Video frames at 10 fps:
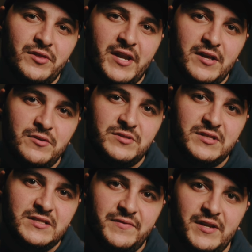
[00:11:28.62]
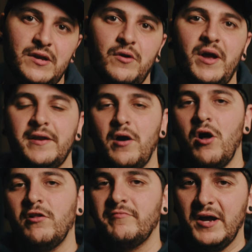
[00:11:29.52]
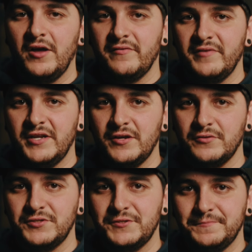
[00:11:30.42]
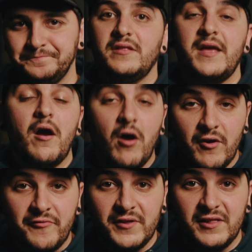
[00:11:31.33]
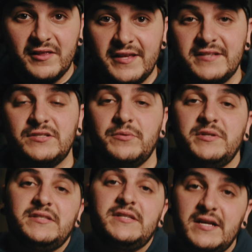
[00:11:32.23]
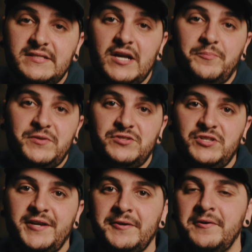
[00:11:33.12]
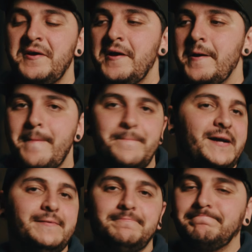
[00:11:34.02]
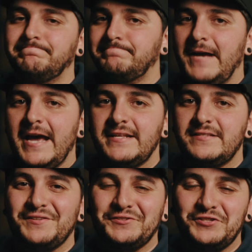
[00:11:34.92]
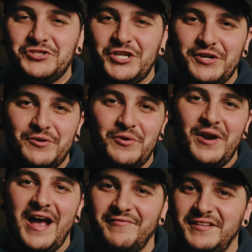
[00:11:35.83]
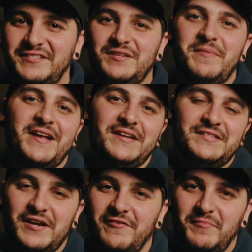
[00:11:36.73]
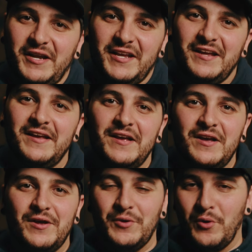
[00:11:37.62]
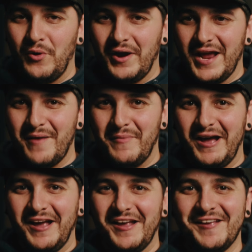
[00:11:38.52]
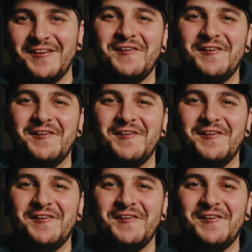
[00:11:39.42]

that I used in this video and all of my other videos. They are affiliate links, so it does help this channel, but I didn't start this channel or have this to make a ton of money, nor am I